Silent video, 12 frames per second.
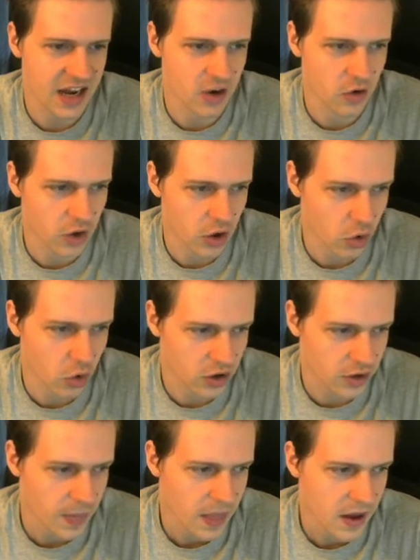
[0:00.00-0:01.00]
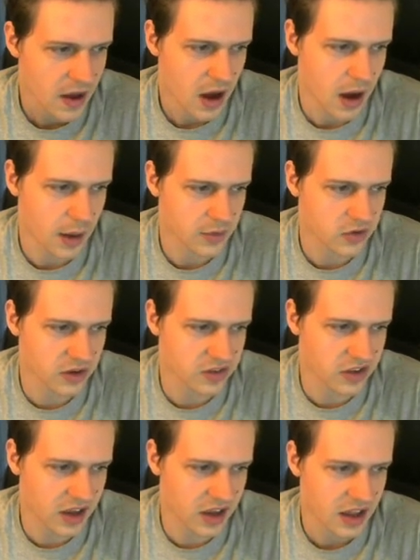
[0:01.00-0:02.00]
overall corner. So he's
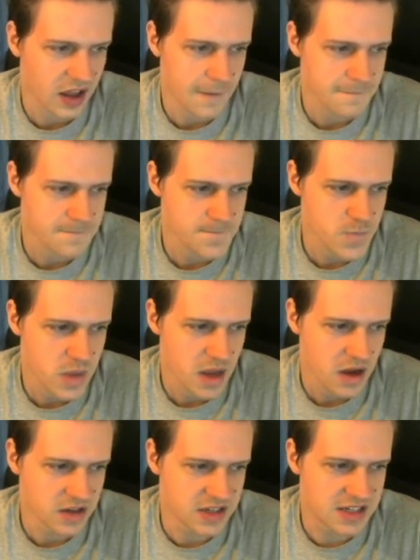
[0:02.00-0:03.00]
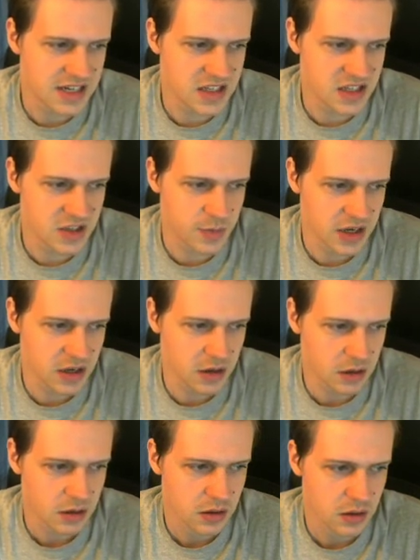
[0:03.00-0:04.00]
like decent speed.
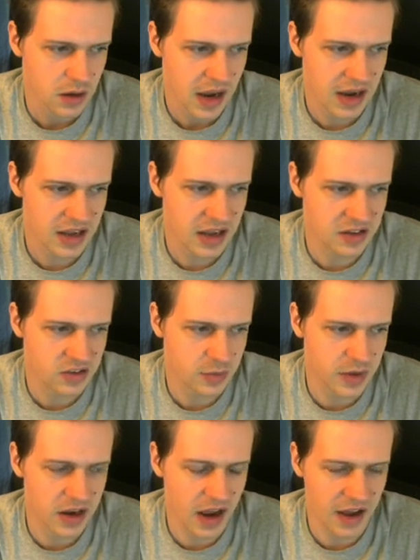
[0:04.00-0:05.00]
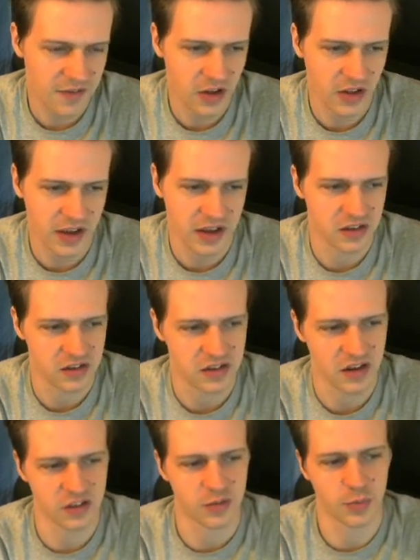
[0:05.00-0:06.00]
88 speed, I feel like,
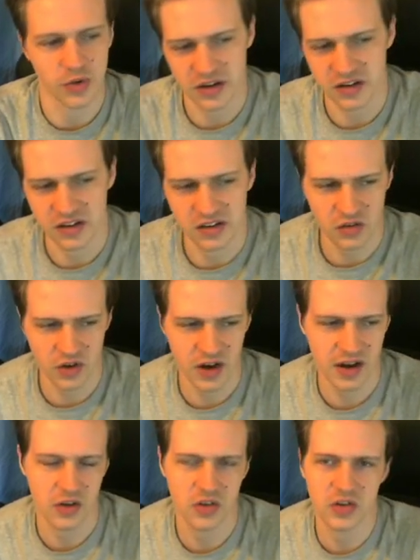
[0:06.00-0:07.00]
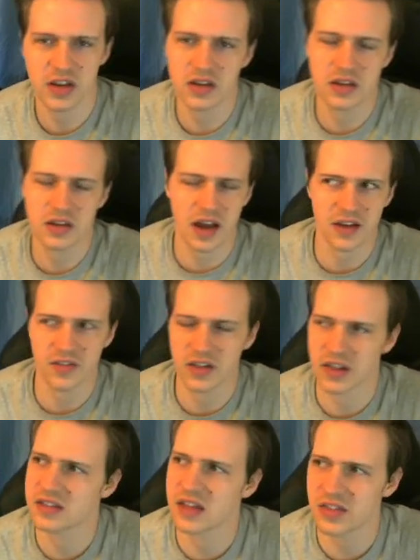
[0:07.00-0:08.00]
is pretty decent right now. You need kind of
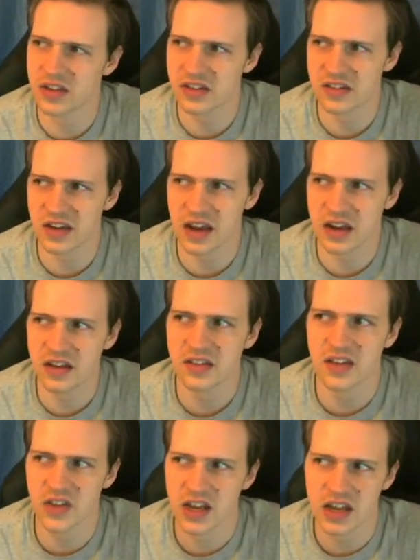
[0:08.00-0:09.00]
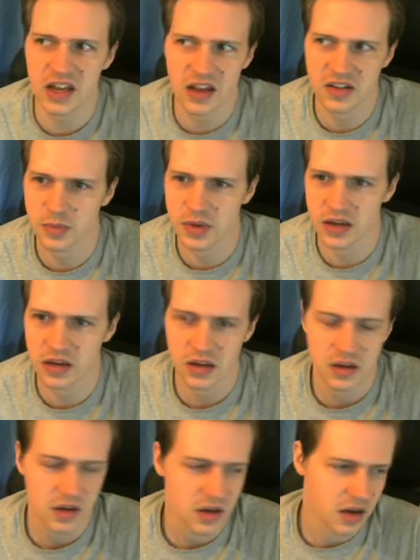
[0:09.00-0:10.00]
at least 87, 88 speed
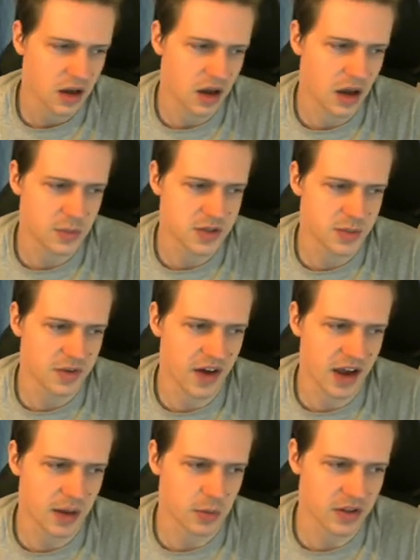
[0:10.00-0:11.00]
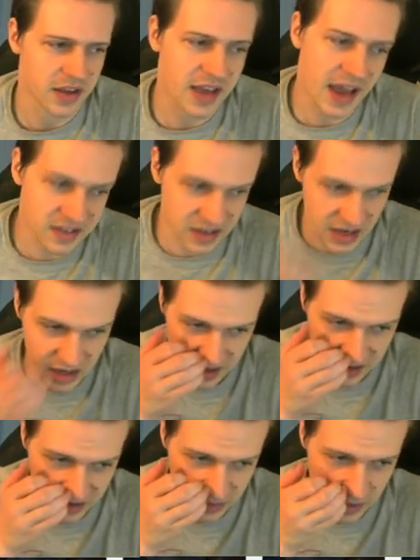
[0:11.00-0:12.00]
to be viable. He has
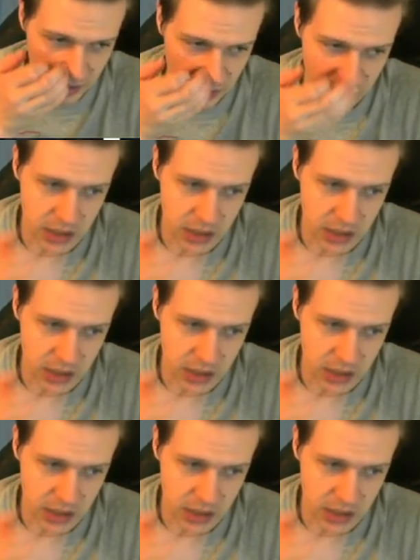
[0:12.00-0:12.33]
88 speed,